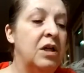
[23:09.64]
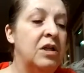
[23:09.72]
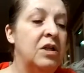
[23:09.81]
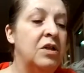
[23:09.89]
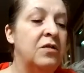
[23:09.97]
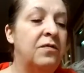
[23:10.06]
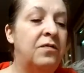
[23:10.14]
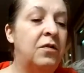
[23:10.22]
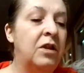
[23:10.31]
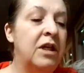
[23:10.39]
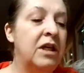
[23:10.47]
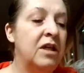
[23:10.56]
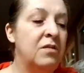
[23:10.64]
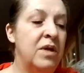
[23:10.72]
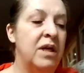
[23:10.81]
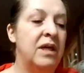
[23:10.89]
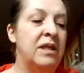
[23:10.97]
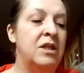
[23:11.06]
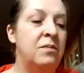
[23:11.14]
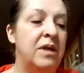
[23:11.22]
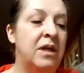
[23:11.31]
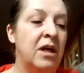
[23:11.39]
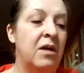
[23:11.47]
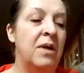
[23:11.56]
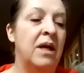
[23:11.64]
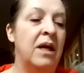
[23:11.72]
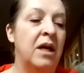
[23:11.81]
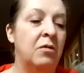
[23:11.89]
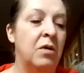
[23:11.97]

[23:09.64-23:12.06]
to fully commit to becoming and